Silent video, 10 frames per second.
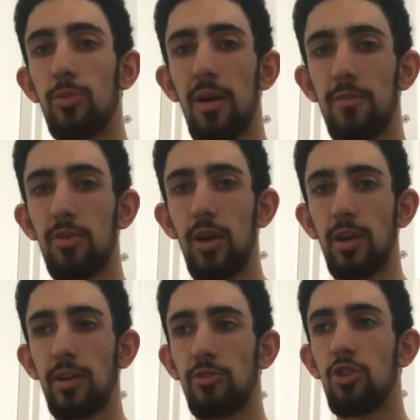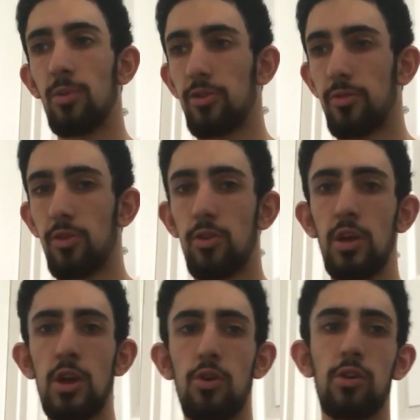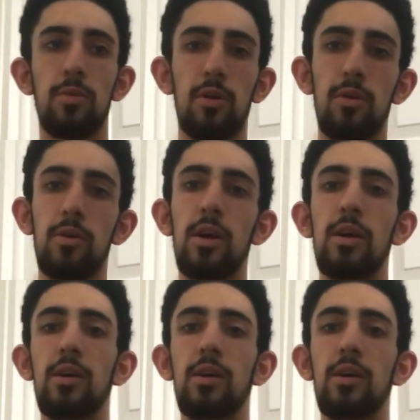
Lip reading: You might feel like it's too much for you. We're going to blow up.